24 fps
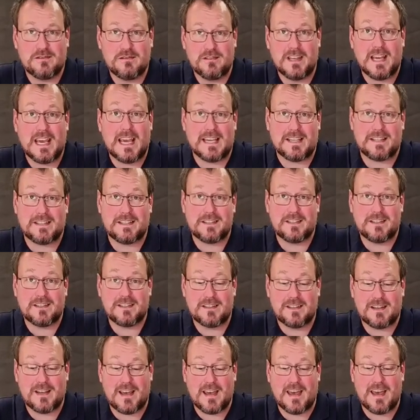
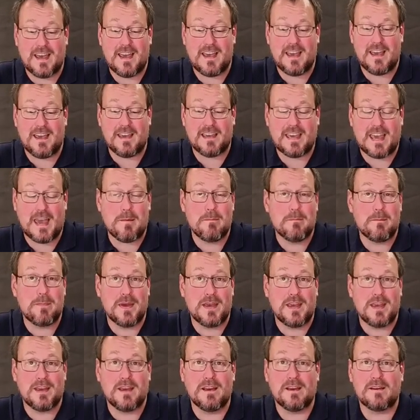Yes, a
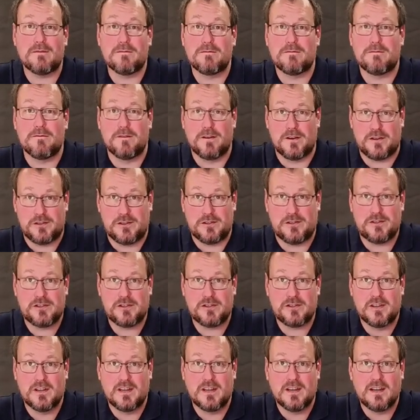camping fridge,